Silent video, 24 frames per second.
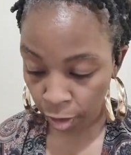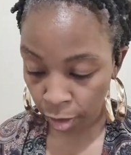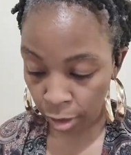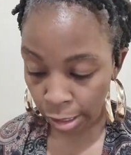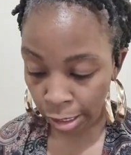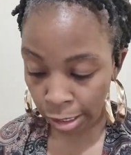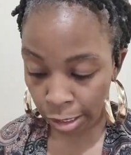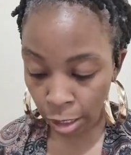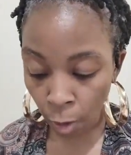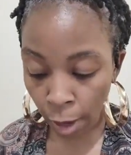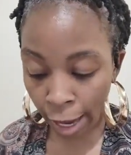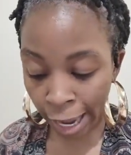
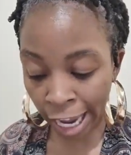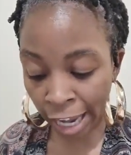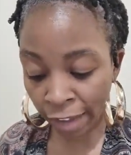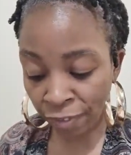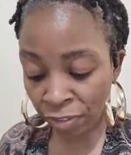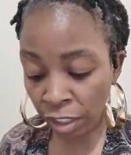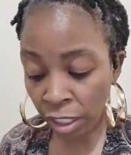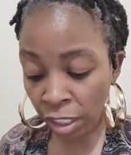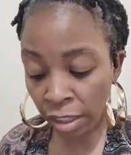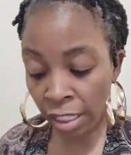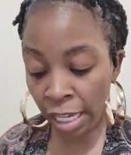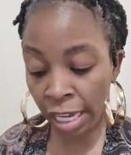So
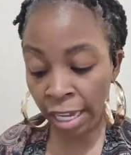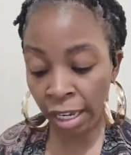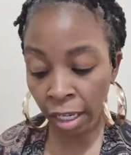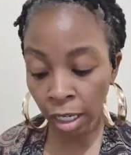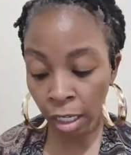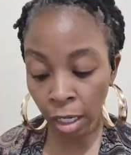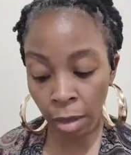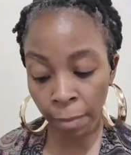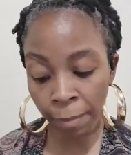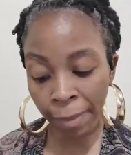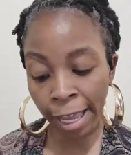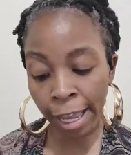after thinking
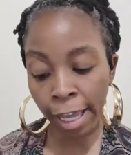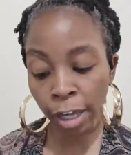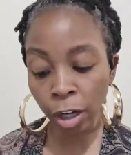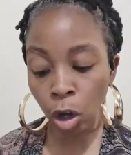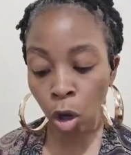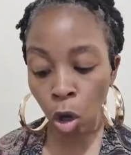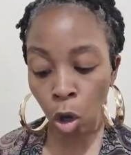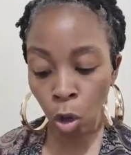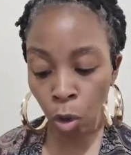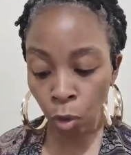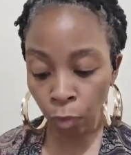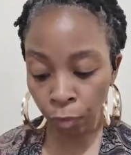the matter
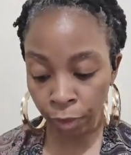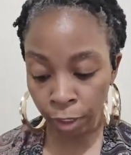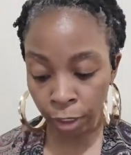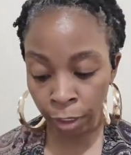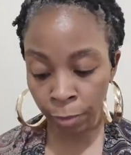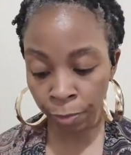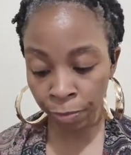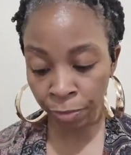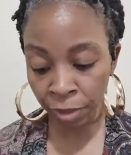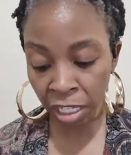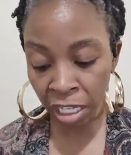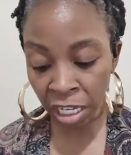
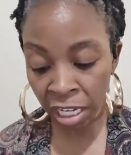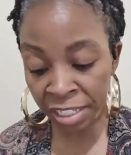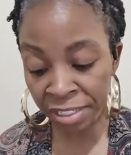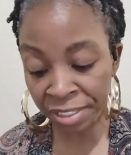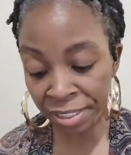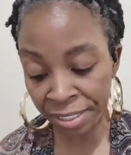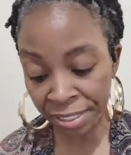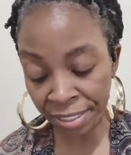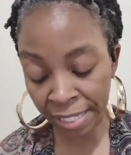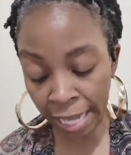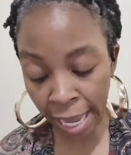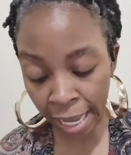over, he
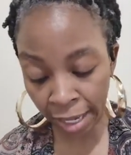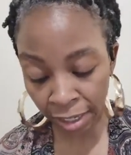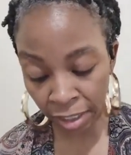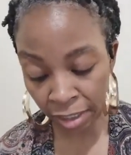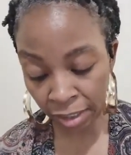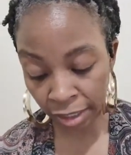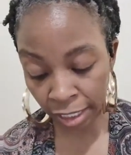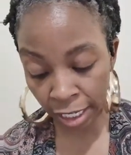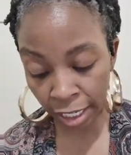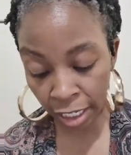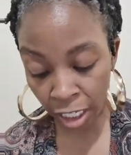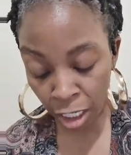decided
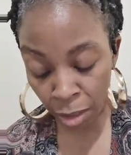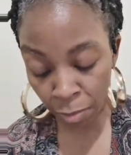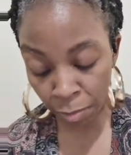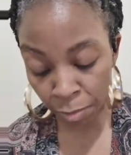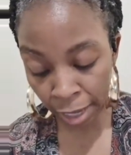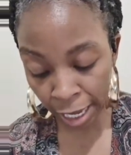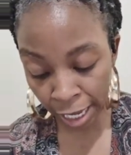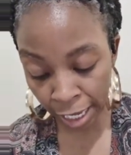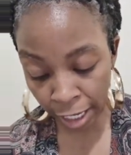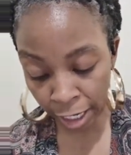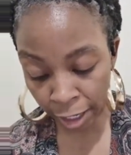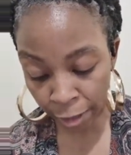that he
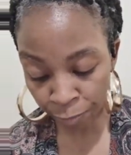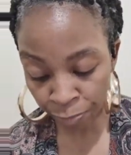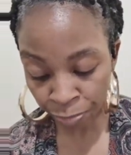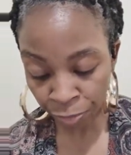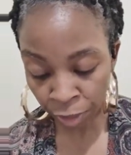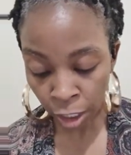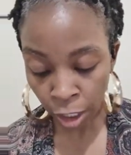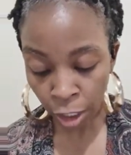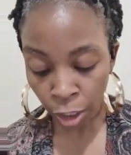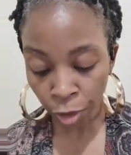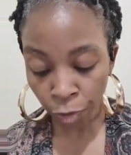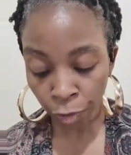might
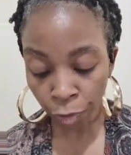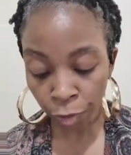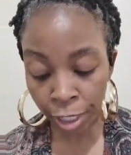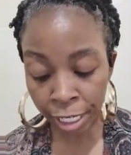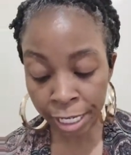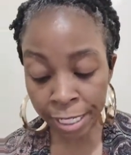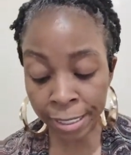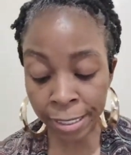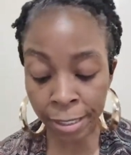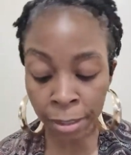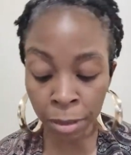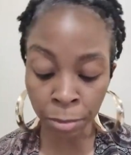
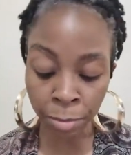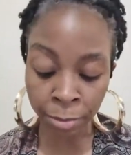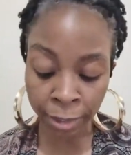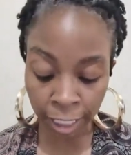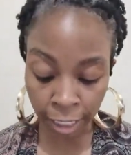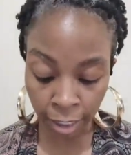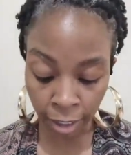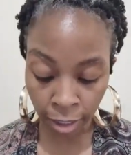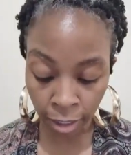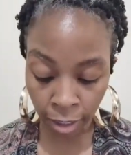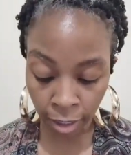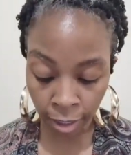
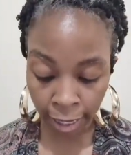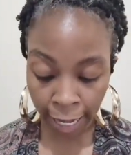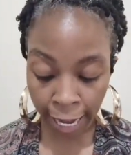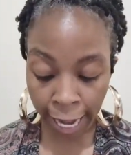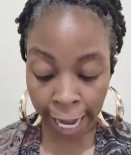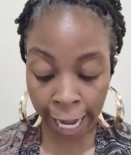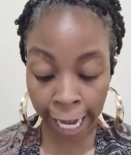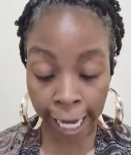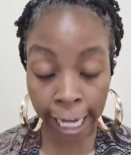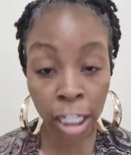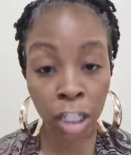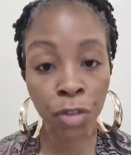reasonably
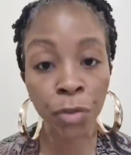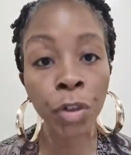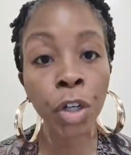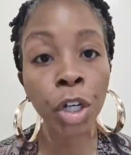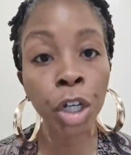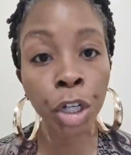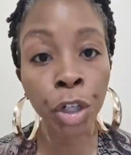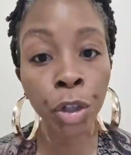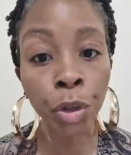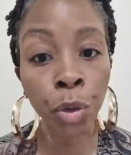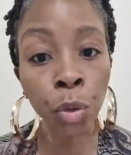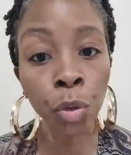ask for
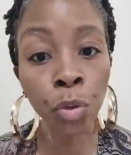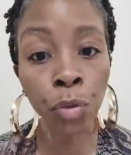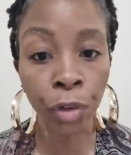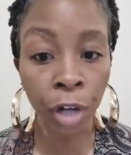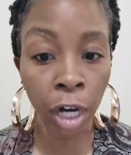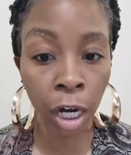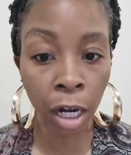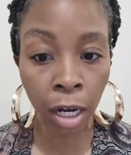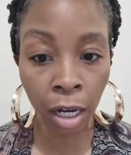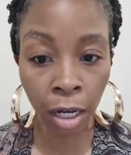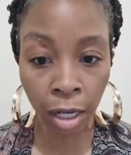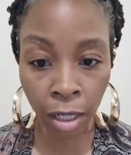a new
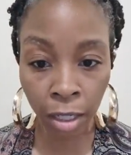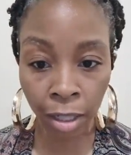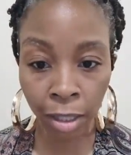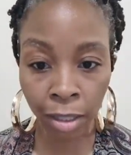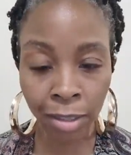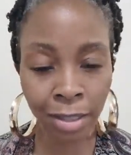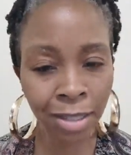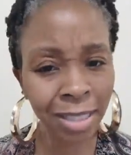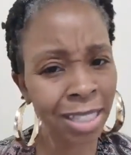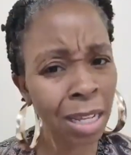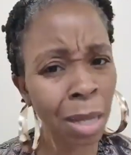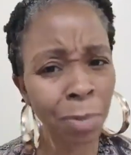rug.
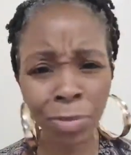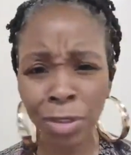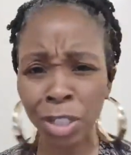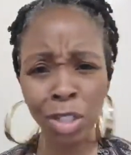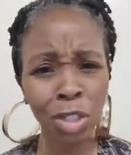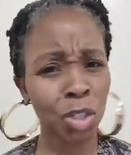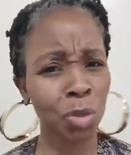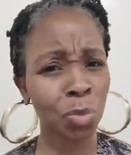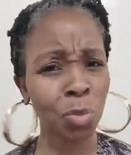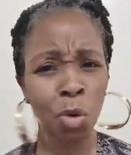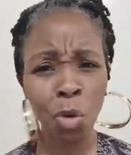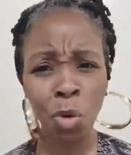Something
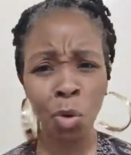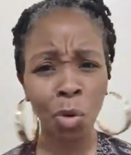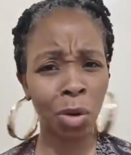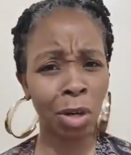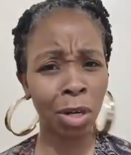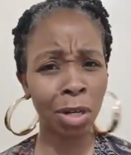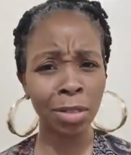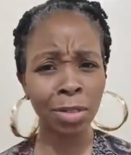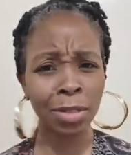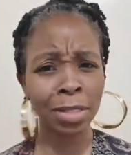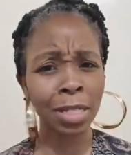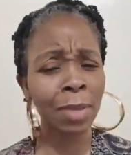
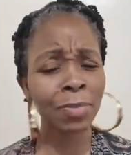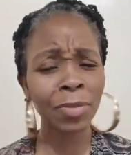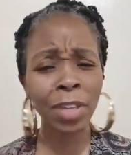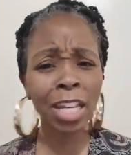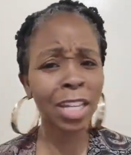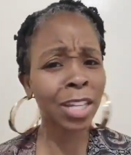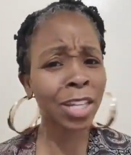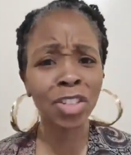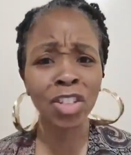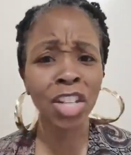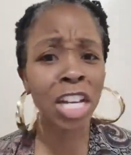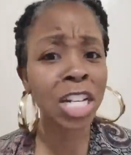small. Something
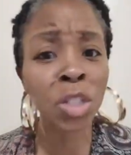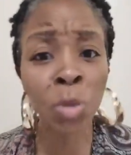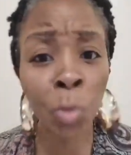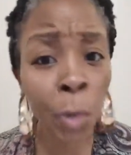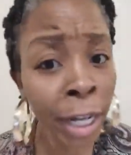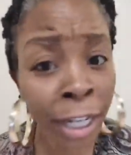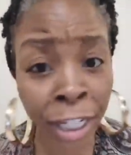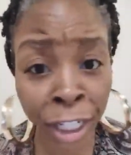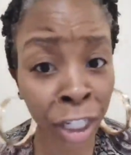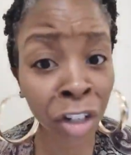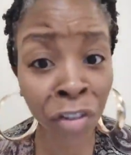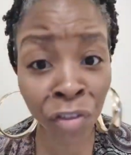he just
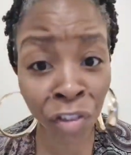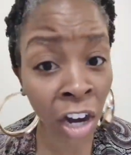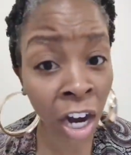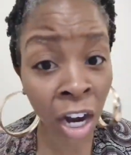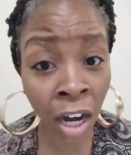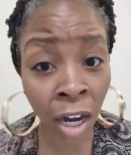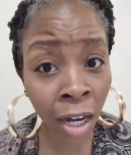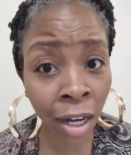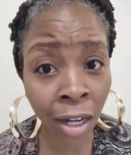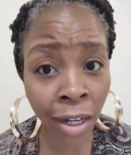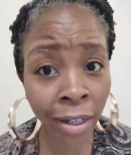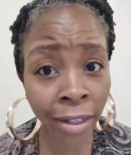wanted a
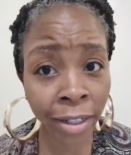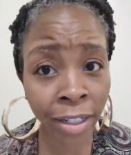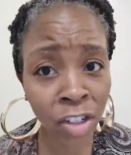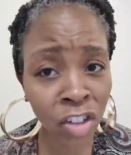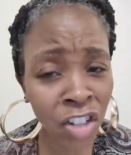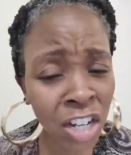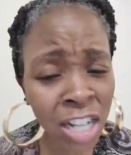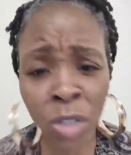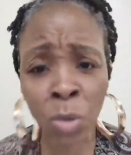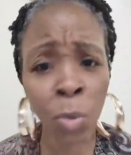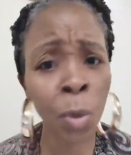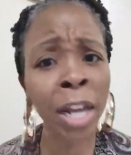rug.
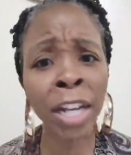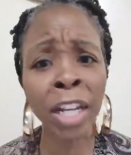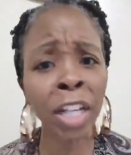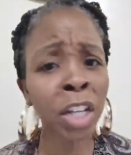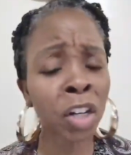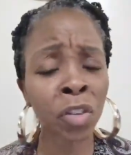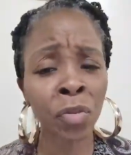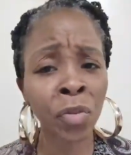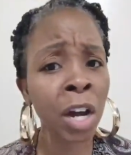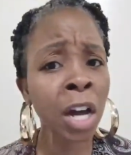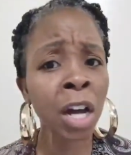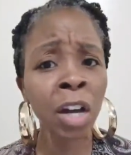Just wanted a
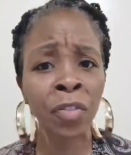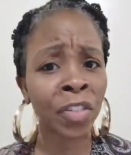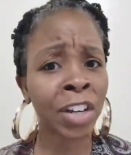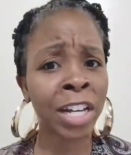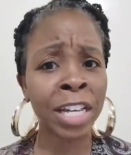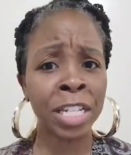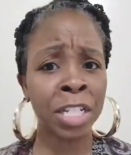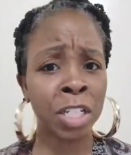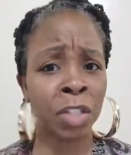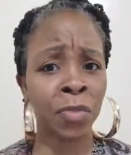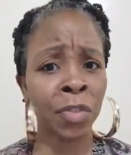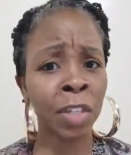rug for
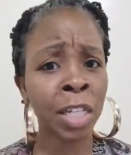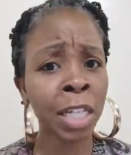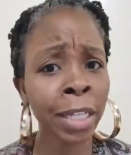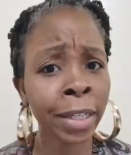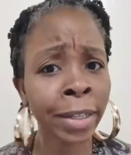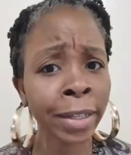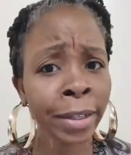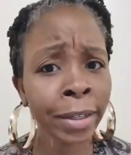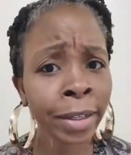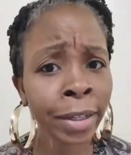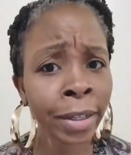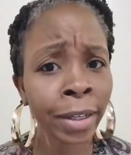his
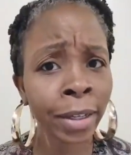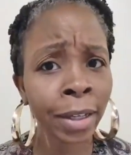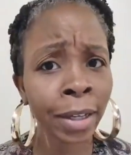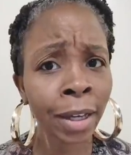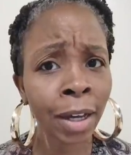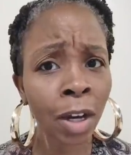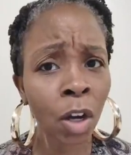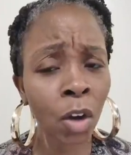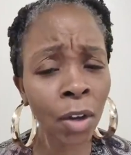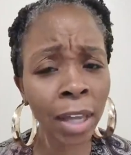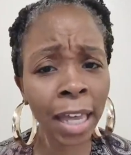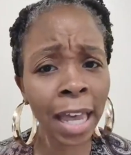feet.
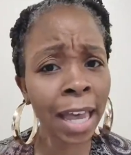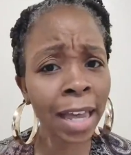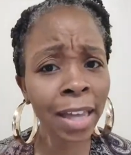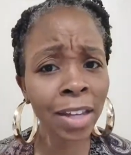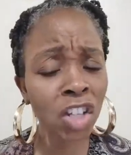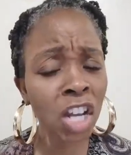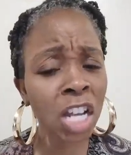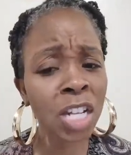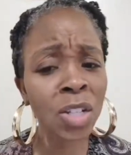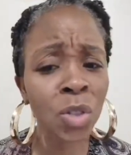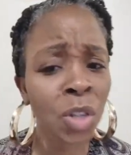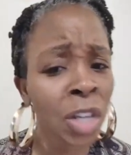Okay?
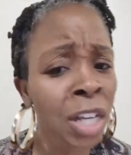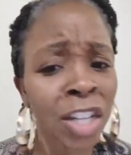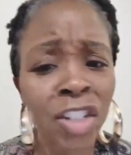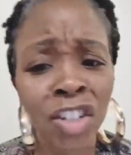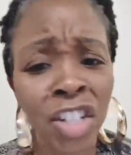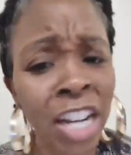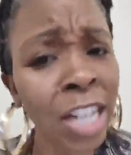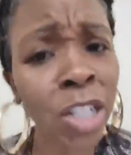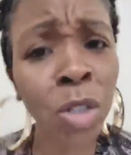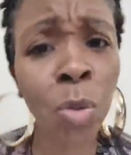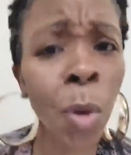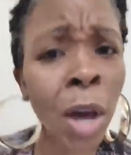Just
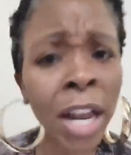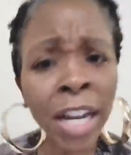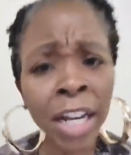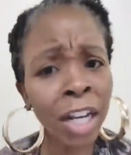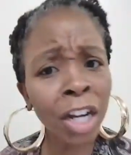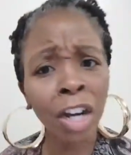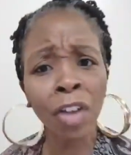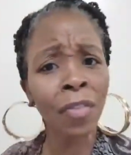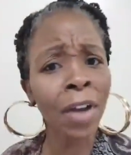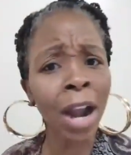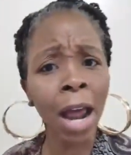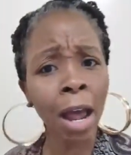just wanted
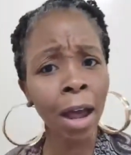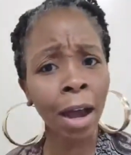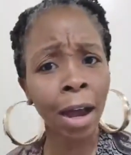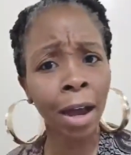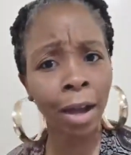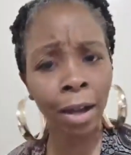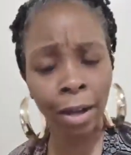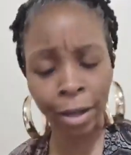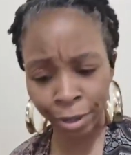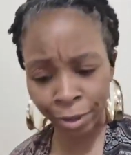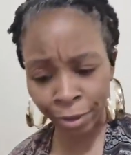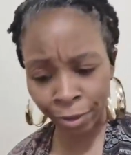a
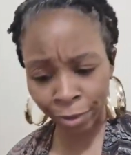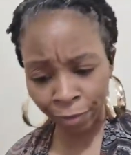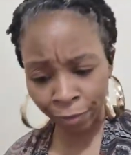rug.